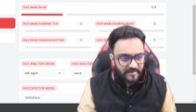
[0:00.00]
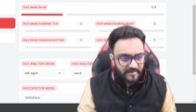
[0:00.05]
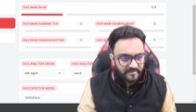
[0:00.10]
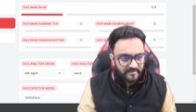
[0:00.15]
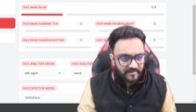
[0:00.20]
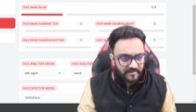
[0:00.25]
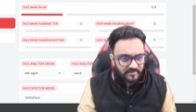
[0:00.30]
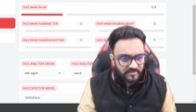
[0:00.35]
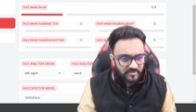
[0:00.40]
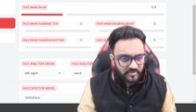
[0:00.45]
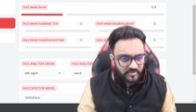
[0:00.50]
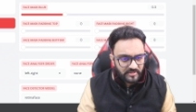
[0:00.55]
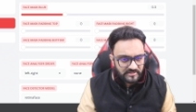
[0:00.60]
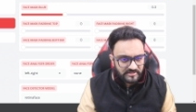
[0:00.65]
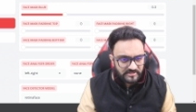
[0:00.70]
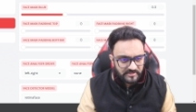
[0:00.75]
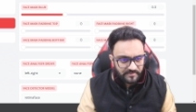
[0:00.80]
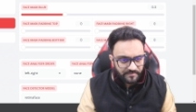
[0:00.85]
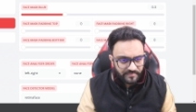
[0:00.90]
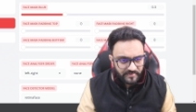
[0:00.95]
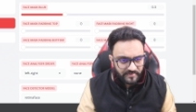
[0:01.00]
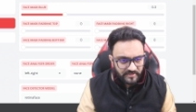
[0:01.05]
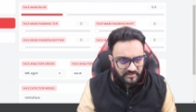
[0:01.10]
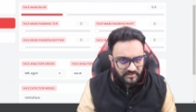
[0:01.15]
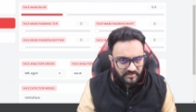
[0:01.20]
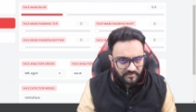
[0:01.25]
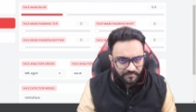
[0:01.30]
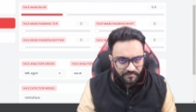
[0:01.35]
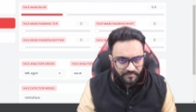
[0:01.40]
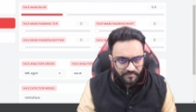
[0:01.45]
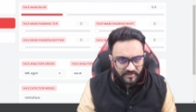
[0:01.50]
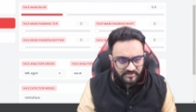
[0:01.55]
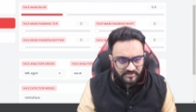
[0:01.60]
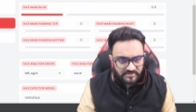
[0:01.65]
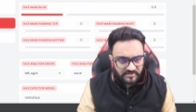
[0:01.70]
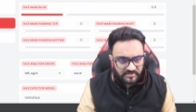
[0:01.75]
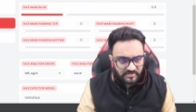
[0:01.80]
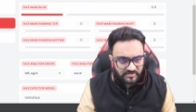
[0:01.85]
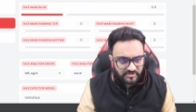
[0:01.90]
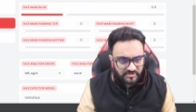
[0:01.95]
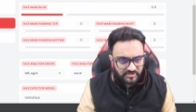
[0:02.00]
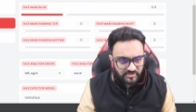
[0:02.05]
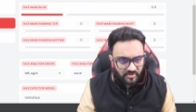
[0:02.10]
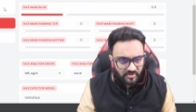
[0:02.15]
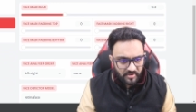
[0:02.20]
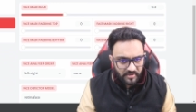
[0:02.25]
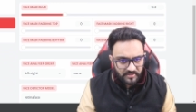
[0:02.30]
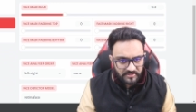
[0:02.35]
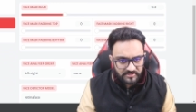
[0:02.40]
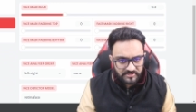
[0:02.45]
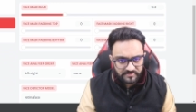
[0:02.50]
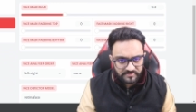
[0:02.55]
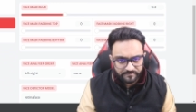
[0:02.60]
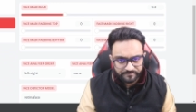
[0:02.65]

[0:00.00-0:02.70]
And then you can simply press start